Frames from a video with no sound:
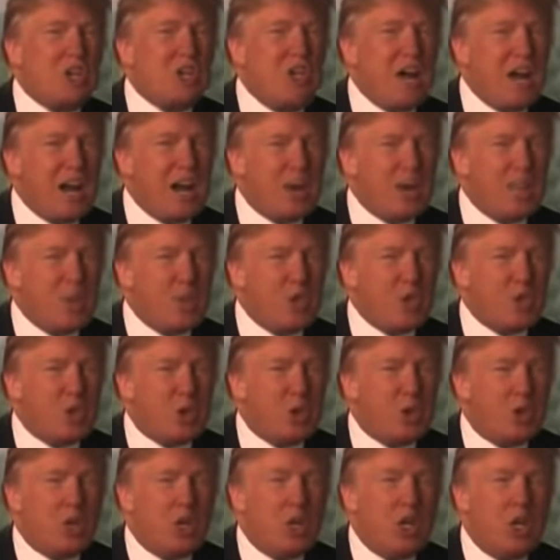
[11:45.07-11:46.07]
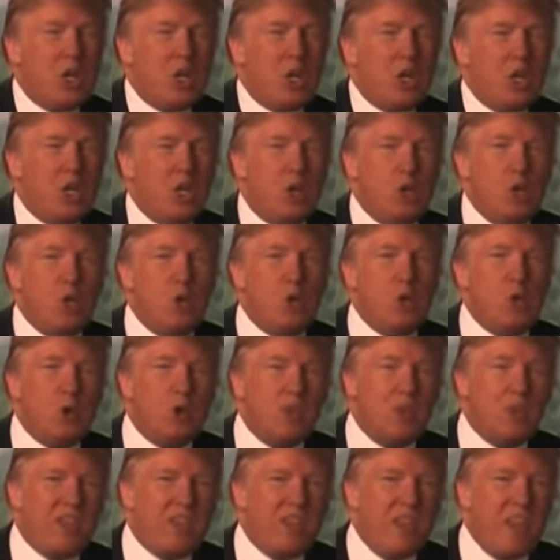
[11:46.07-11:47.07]
not a mystery. You
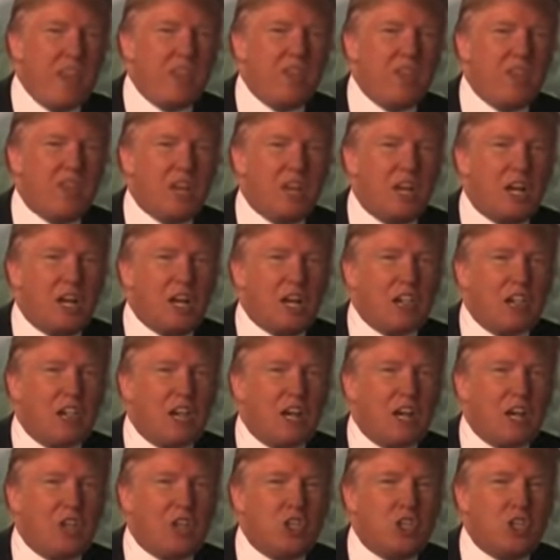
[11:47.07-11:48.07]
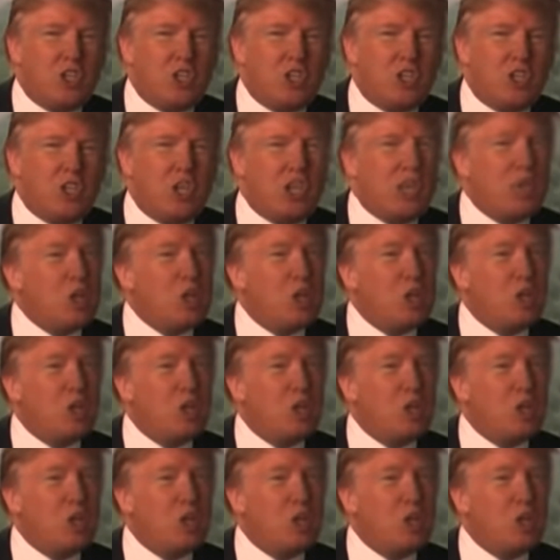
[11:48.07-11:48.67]
remove the advertising agency and